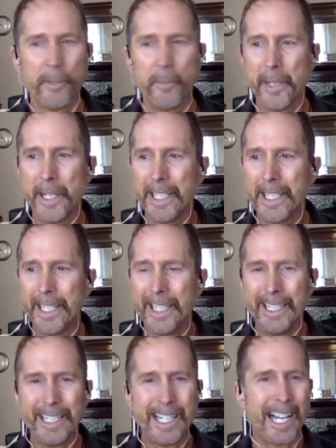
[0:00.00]
immediate
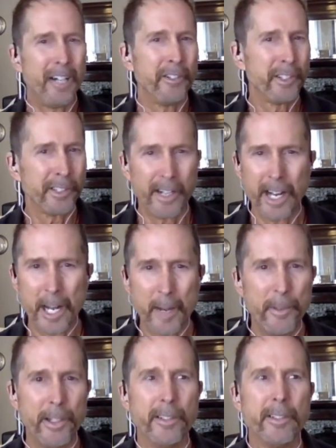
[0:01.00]
encounter
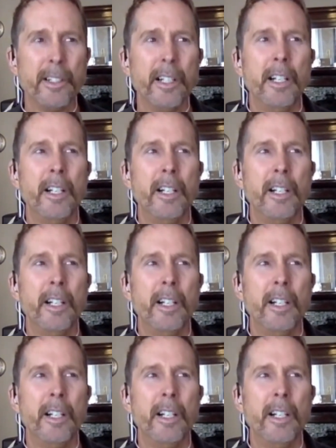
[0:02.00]
happened.